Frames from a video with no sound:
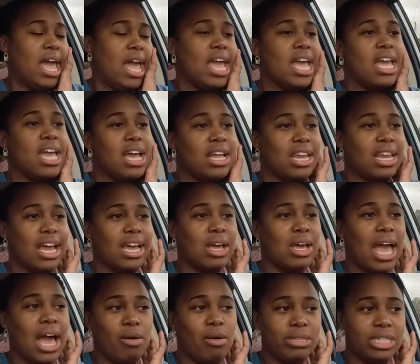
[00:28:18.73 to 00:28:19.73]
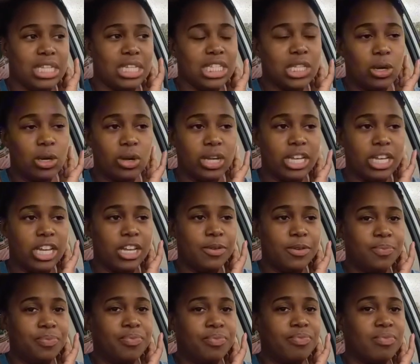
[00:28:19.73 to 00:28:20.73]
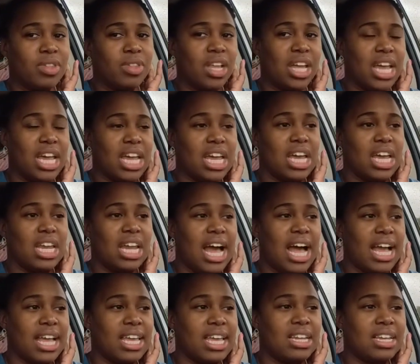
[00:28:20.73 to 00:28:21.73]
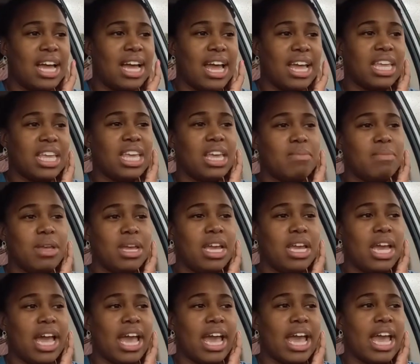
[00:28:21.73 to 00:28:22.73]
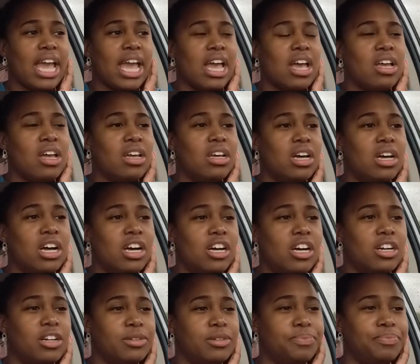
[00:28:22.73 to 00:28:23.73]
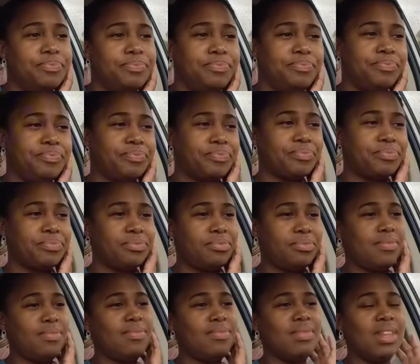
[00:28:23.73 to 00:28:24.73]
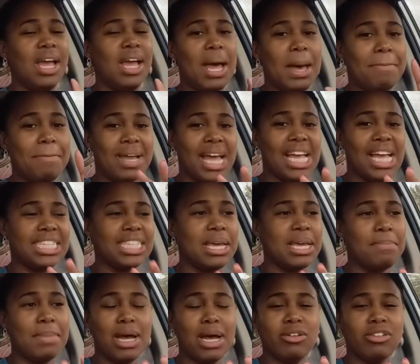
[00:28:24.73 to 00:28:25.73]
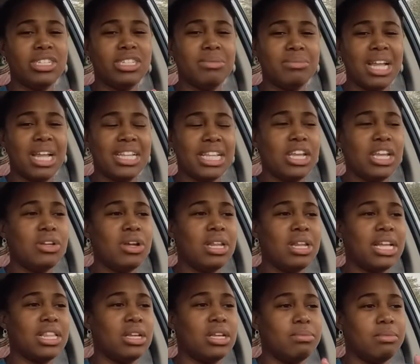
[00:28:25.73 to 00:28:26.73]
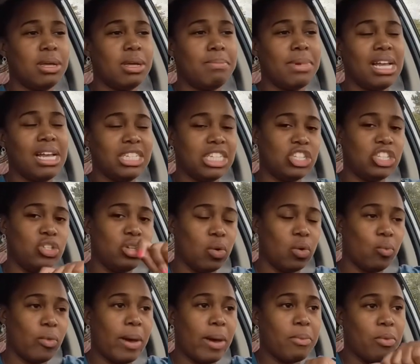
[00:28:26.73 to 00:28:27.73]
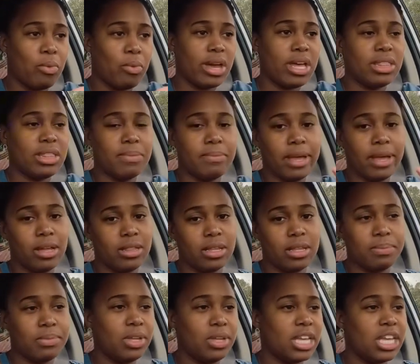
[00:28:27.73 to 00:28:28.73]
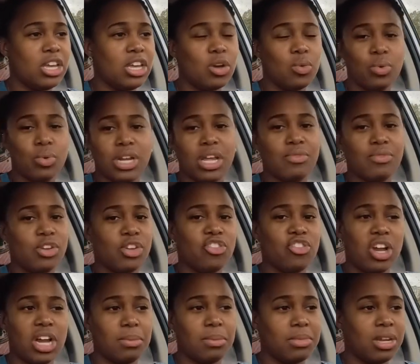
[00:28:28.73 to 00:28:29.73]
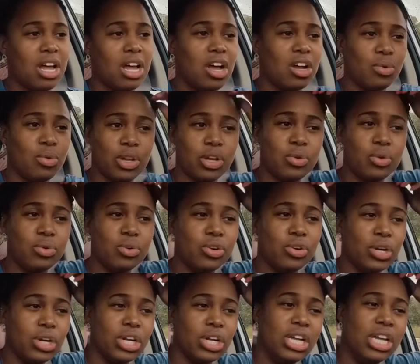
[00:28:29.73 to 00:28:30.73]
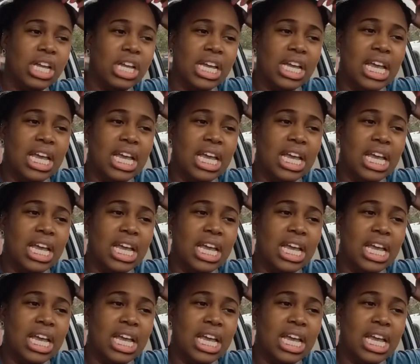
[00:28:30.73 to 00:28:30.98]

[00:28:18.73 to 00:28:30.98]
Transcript: And like how was in Target and I can like get me a, um, a basket mount or something like that. You know, like the, the mouse that you can wrap around the, the buggy or whenever you're trying to vlog or record